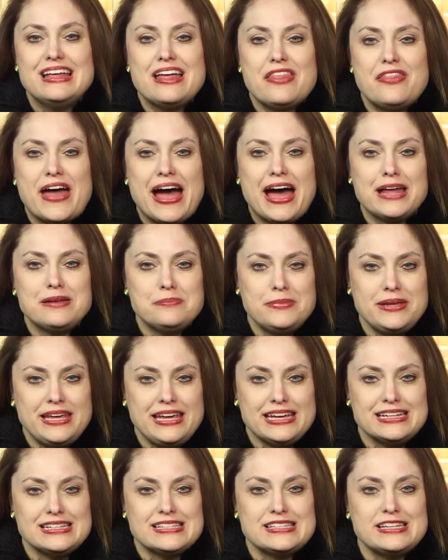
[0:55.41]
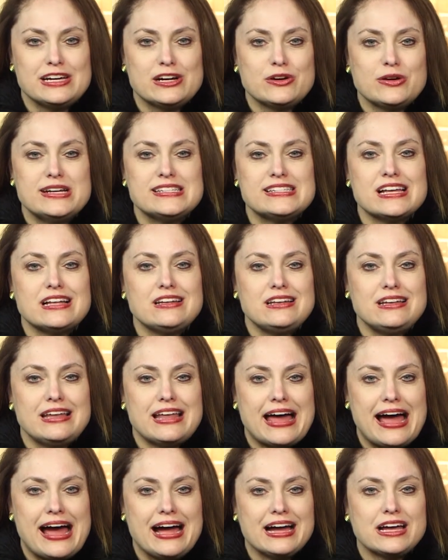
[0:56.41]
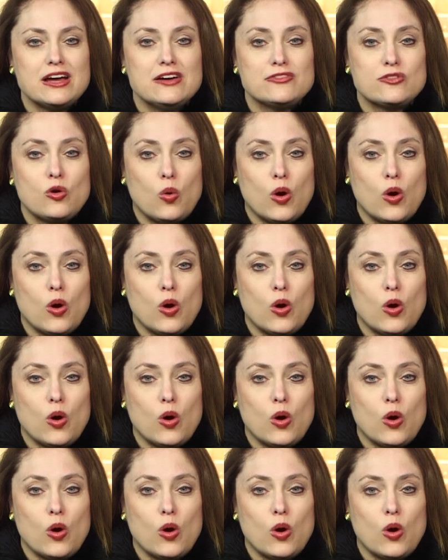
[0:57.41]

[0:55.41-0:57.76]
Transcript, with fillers: That means there is a lack of